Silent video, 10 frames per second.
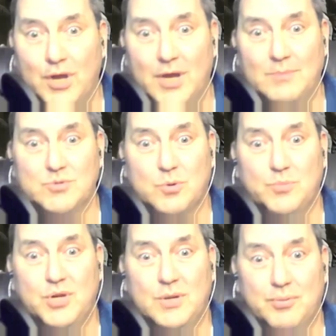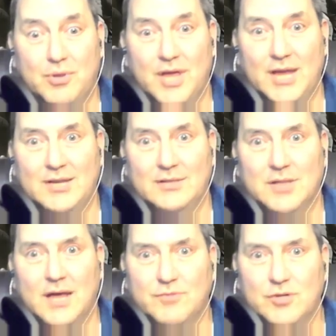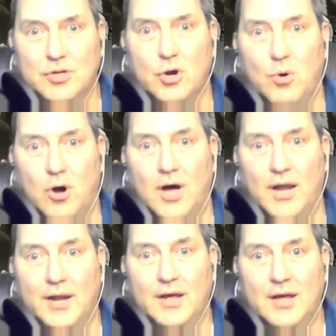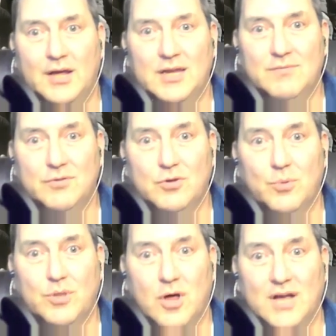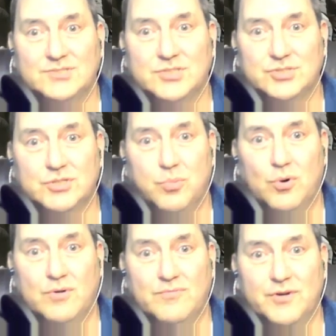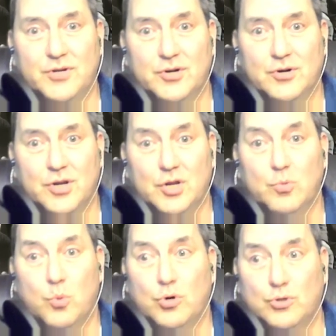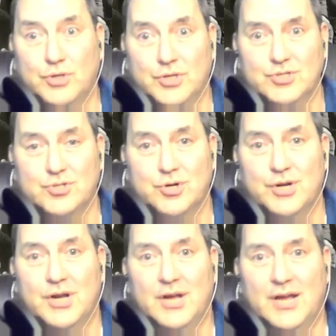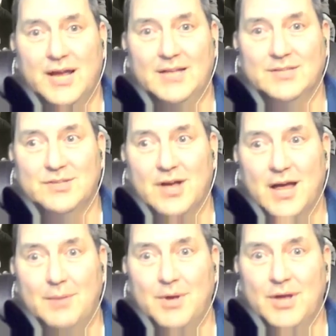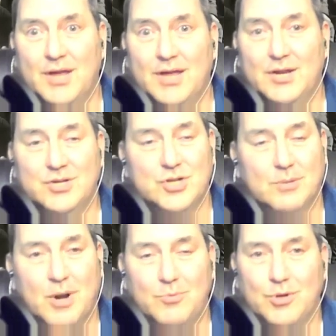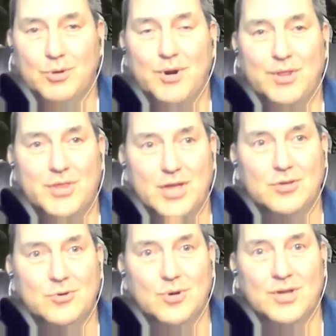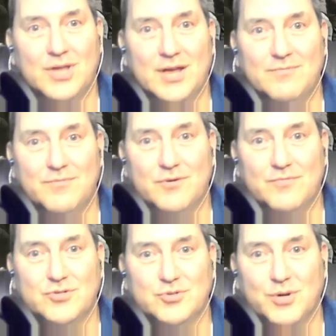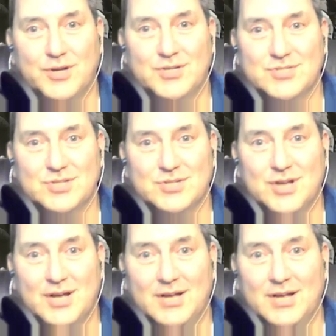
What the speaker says: games were being played and life could go on, even though we lost such an important figure in world history at the time. And gentlemen, I really want to thank you again for joining us and